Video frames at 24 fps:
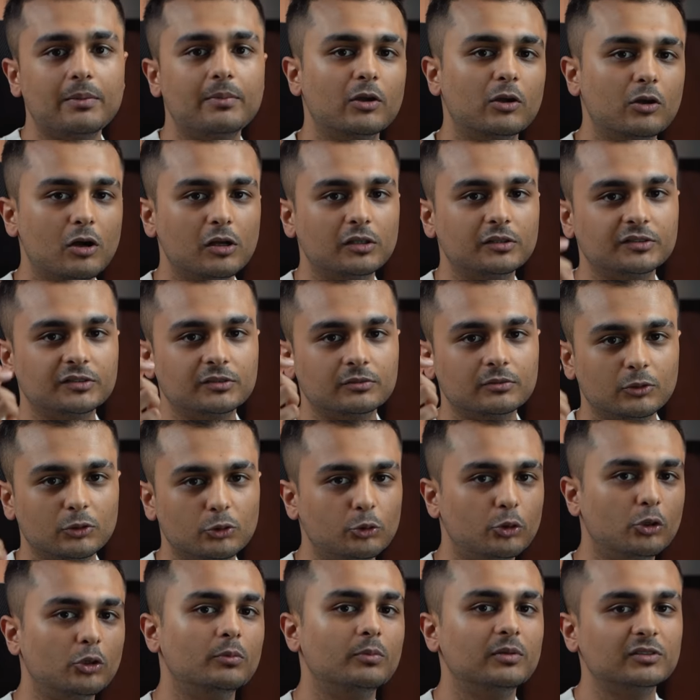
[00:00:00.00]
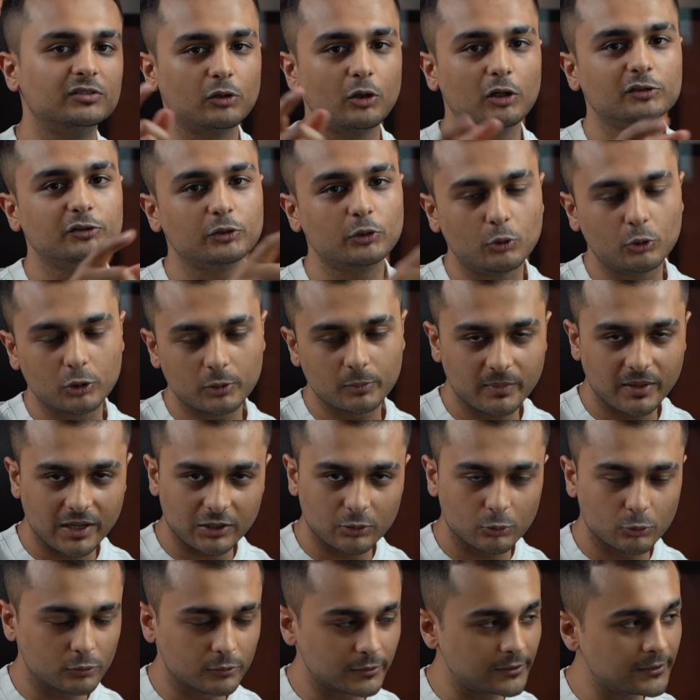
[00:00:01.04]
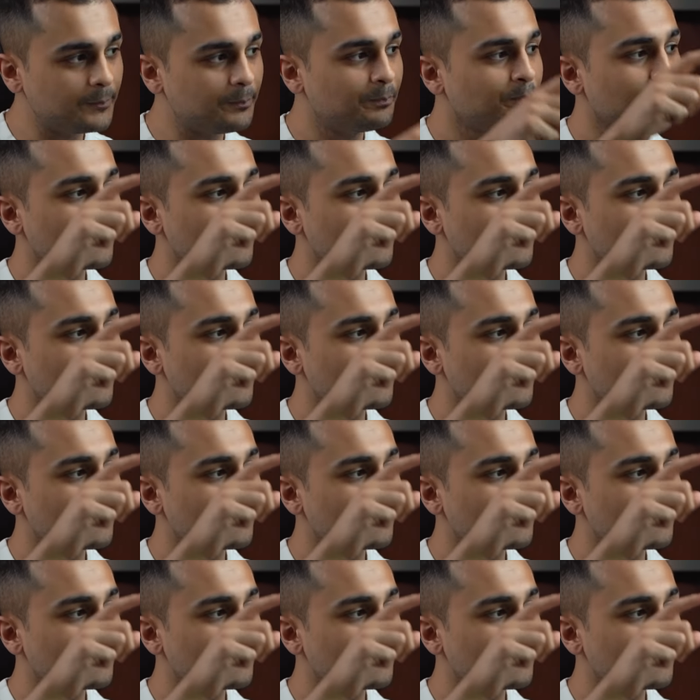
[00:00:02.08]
Because YouTube is also owned by Google,